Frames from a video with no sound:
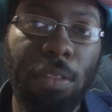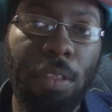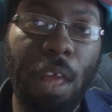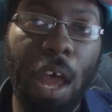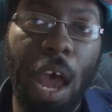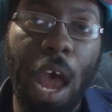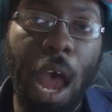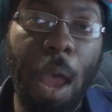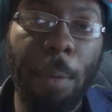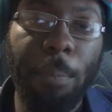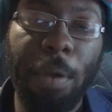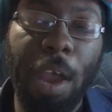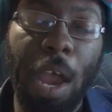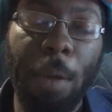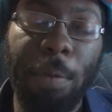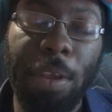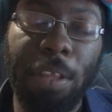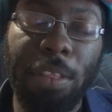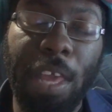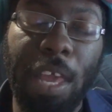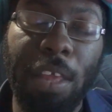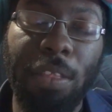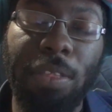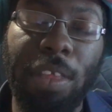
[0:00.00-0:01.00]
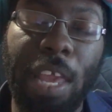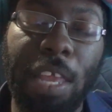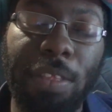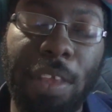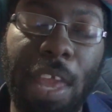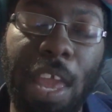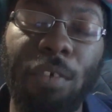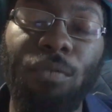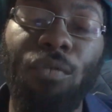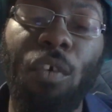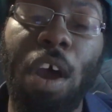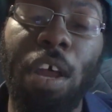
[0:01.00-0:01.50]
they
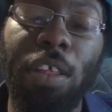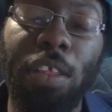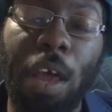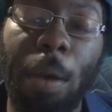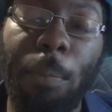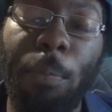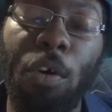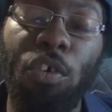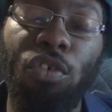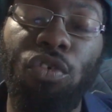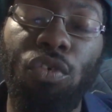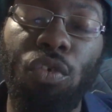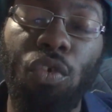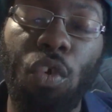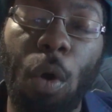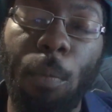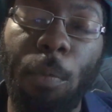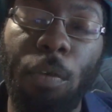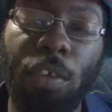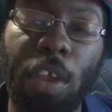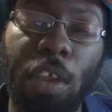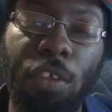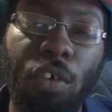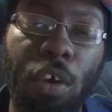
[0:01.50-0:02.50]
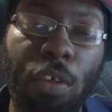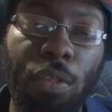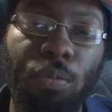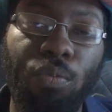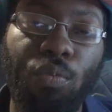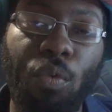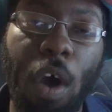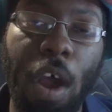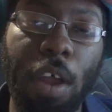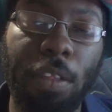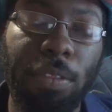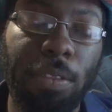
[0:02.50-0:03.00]
didn't want a push to normal. They just
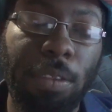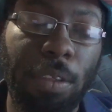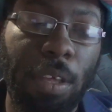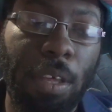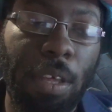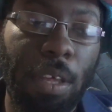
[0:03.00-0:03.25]
want,